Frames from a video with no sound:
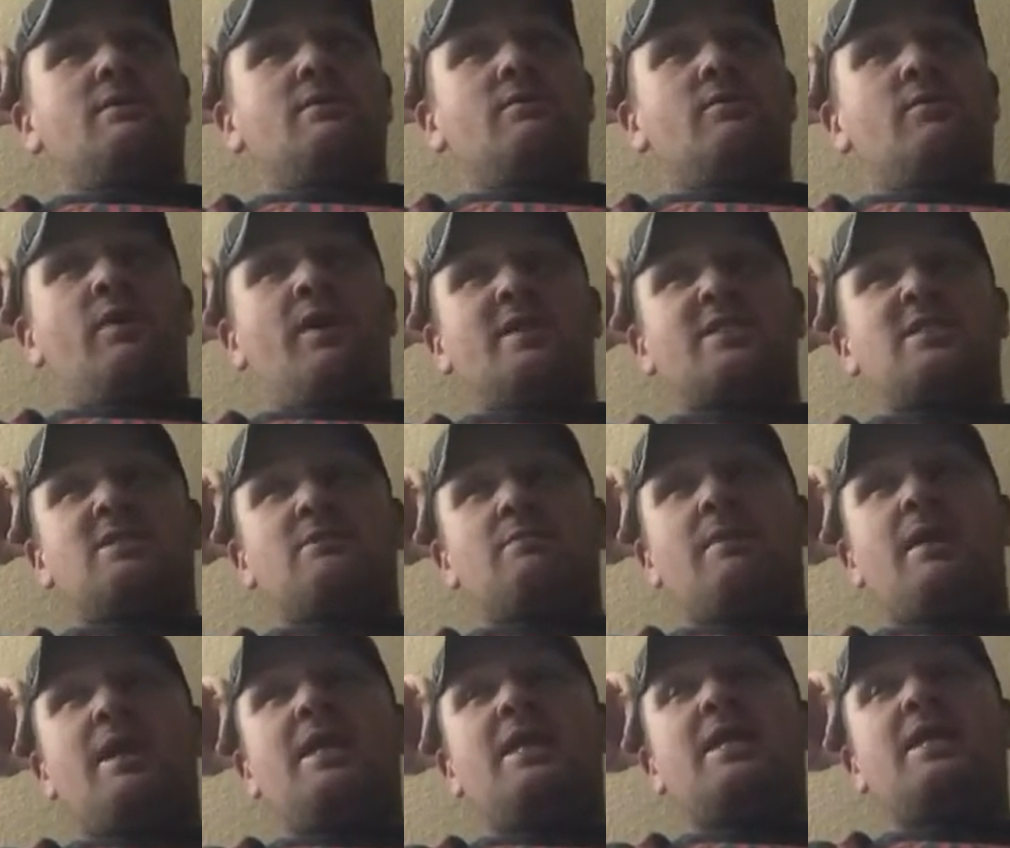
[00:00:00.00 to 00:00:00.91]

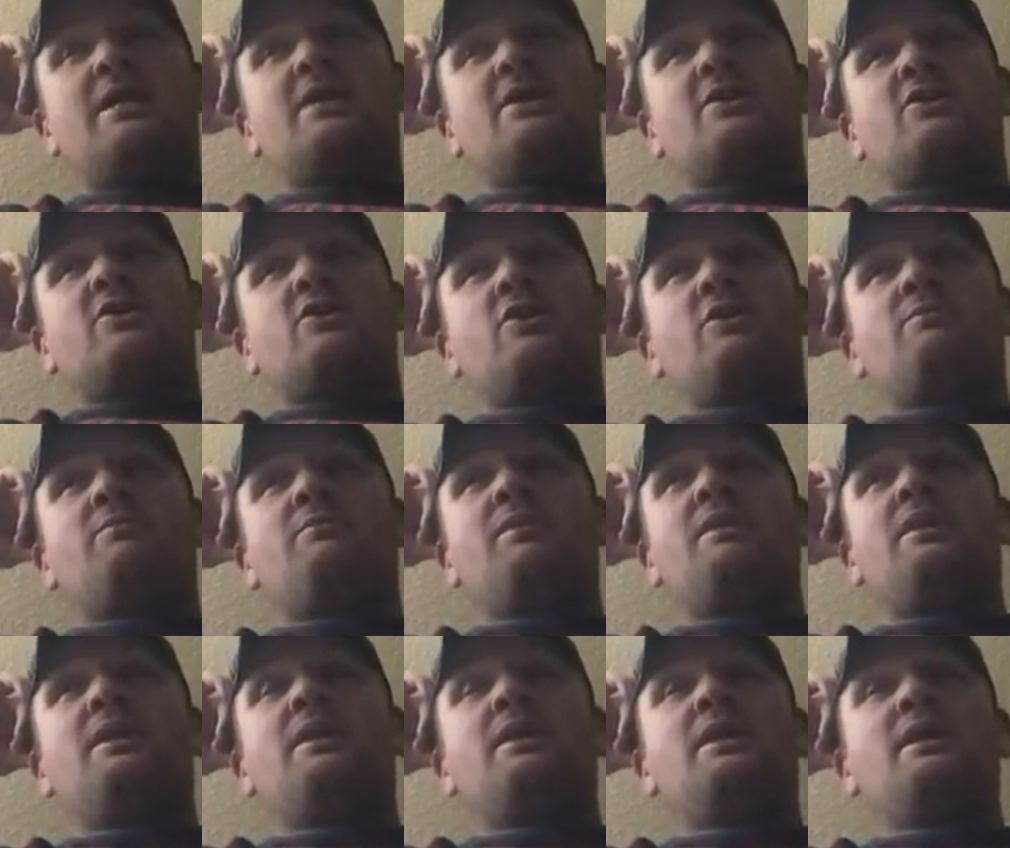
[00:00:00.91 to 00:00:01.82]
WrestleMania could
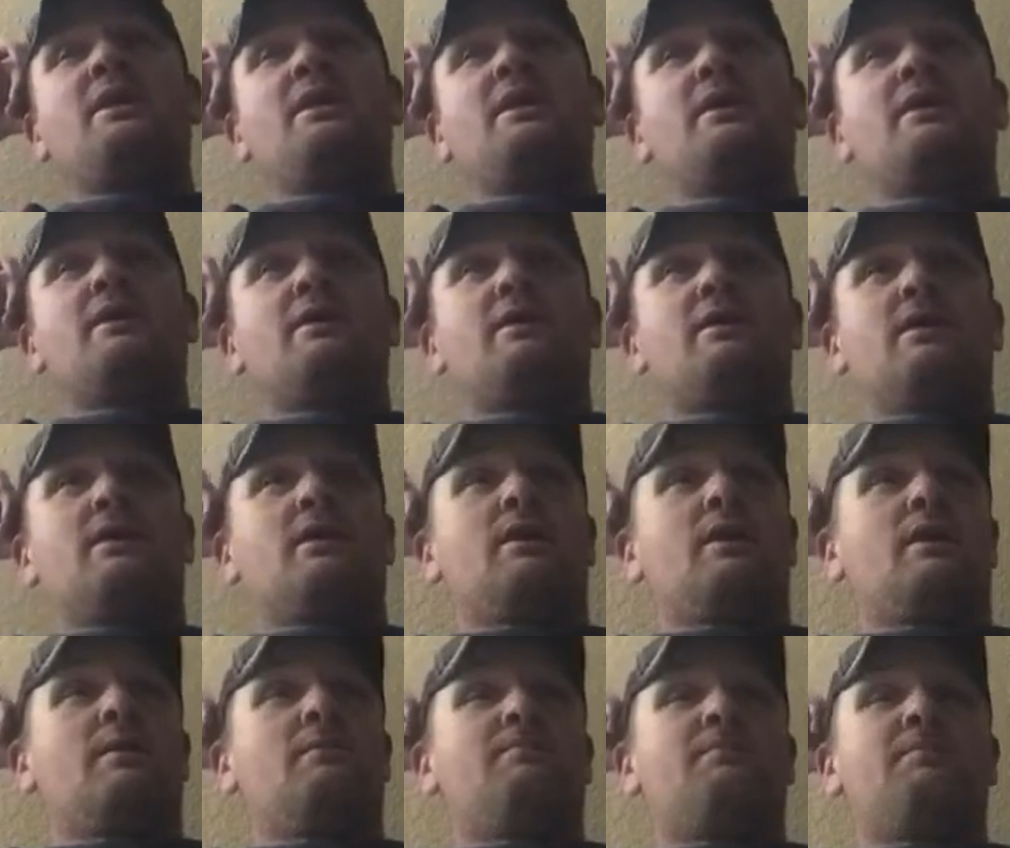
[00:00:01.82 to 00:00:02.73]
be
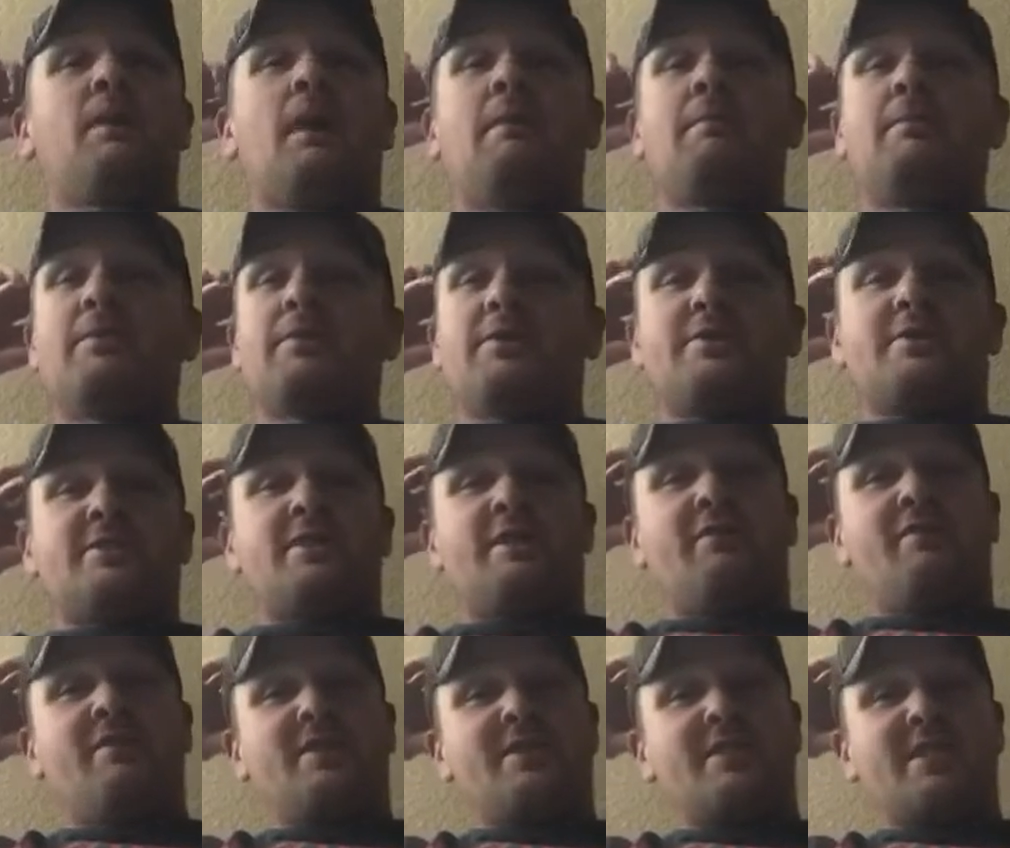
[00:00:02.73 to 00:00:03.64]
a bummer
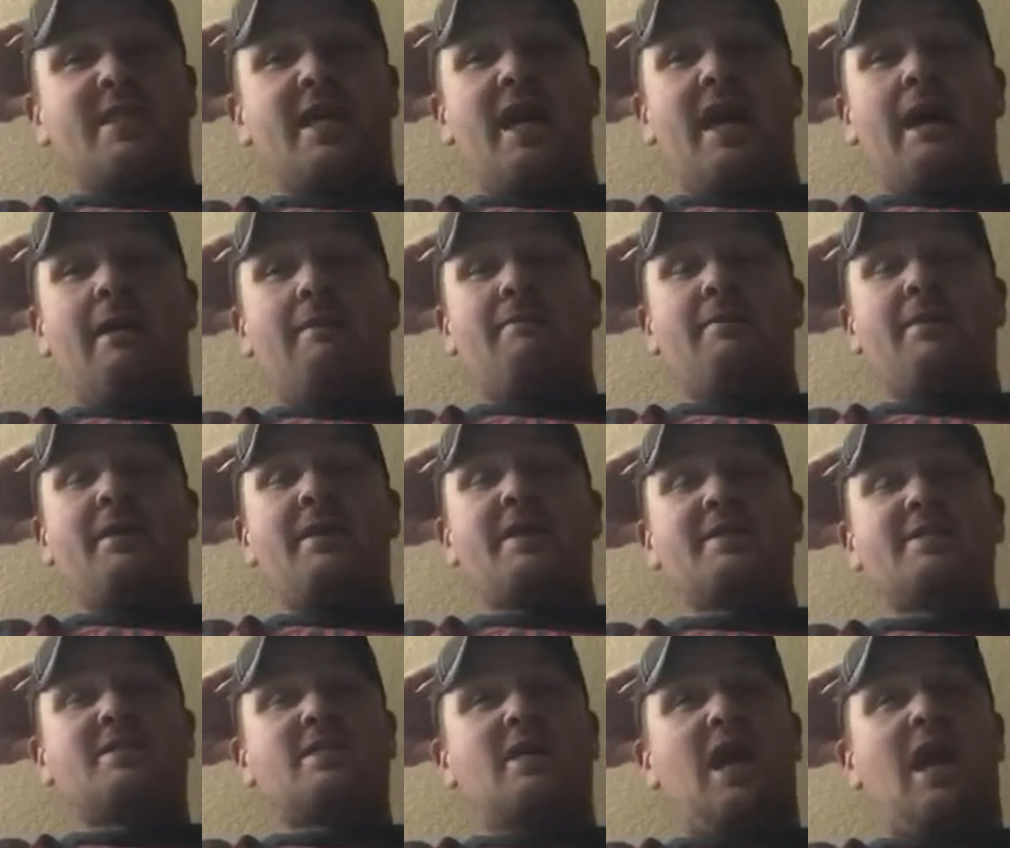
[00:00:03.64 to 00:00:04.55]
to this guy
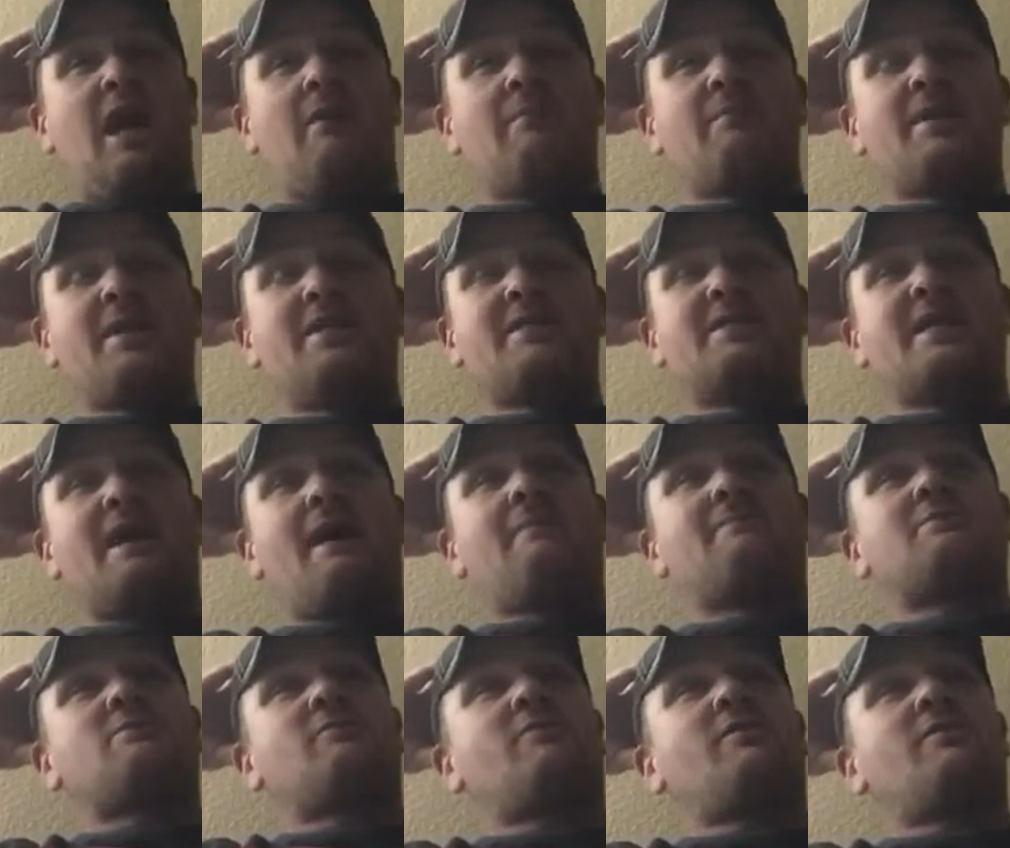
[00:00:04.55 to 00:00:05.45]
because how many
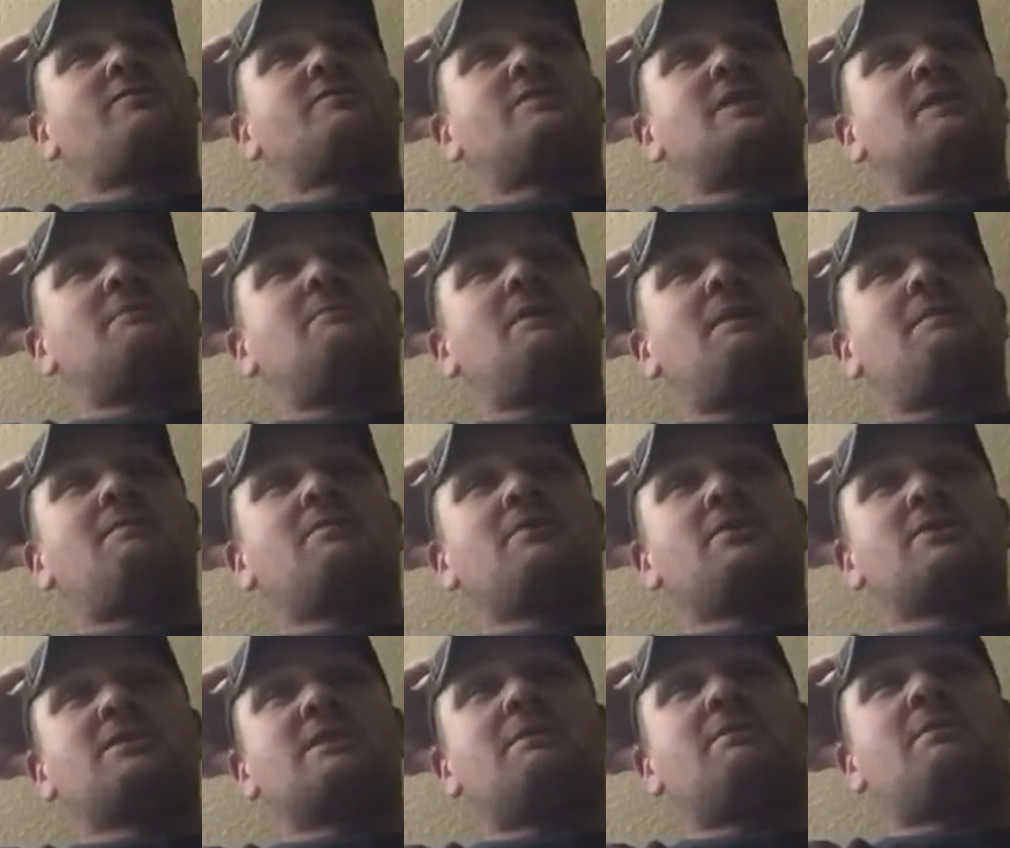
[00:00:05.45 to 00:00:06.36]
times have we seen
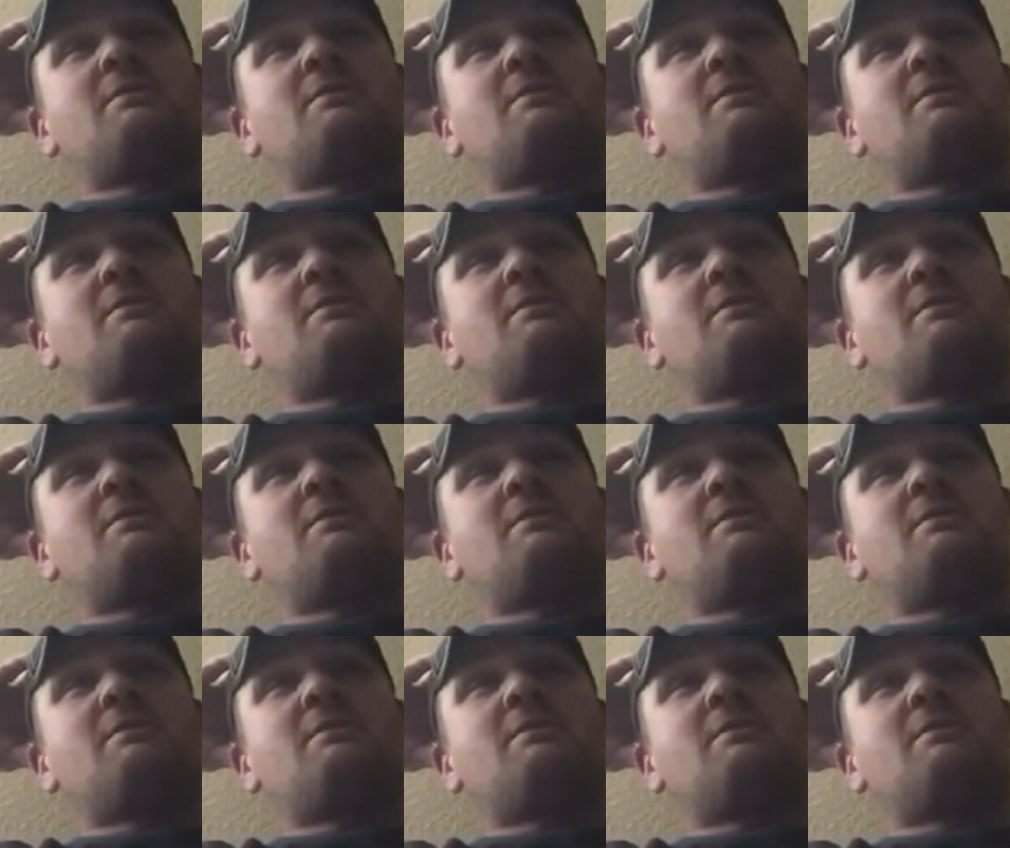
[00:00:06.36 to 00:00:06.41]
people in